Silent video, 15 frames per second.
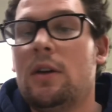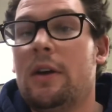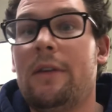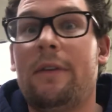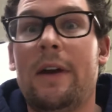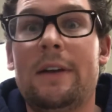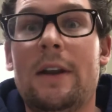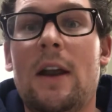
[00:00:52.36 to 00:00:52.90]

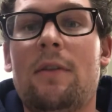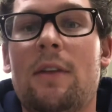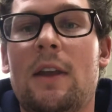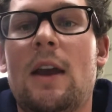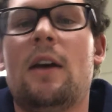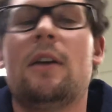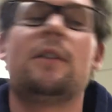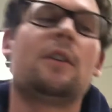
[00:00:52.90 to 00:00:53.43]
if I did
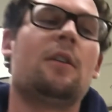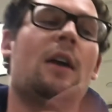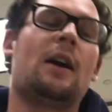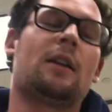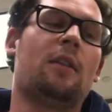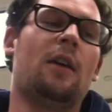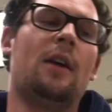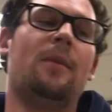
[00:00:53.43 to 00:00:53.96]
everything else
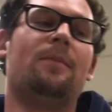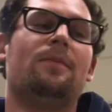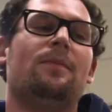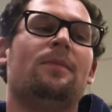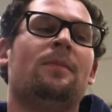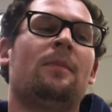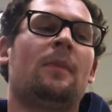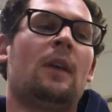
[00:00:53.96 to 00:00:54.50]
correctly.
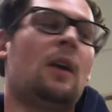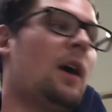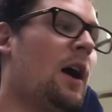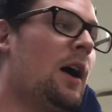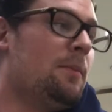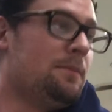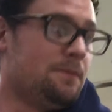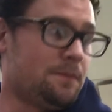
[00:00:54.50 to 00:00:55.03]

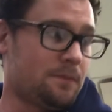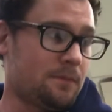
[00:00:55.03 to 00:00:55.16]
The